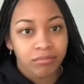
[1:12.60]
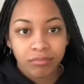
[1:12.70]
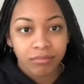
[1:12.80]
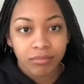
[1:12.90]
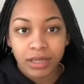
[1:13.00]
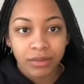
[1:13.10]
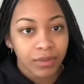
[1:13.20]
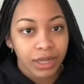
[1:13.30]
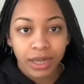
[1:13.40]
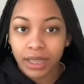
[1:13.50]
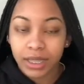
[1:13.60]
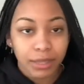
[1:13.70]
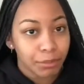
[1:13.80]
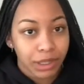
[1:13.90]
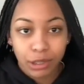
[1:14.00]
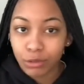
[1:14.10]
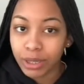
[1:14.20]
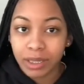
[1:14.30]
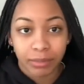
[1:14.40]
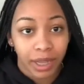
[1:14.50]
there's really nothing much to
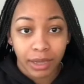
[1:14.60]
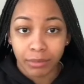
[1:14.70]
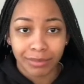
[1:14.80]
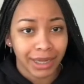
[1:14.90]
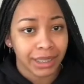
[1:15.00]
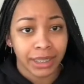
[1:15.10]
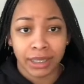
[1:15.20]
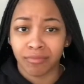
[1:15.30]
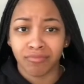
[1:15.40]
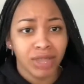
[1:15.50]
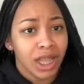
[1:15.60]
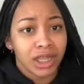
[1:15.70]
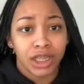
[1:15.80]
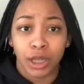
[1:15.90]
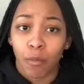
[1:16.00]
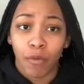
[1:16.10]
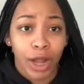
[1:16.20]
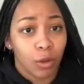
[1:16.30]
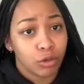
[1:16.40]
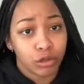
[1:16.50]
explain. We about to just jump right over
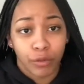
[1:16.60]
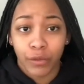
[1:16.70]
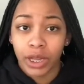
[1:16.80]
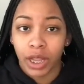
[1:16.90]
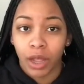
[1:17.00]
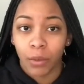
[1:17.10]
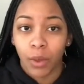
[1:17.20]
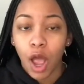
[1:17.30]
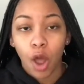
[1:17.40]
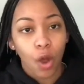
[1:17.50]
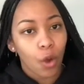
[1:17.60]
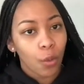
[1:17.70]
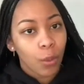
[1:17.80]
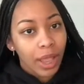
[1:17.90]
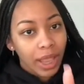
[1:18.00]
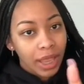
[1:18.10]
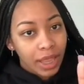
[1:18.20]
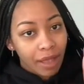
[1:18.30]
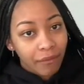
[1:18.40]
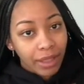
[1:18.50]
to the video. Oh wait, I
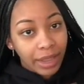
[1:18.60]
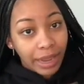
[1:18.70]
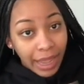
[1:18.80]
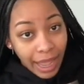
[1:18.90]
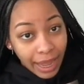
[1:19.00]
forgot.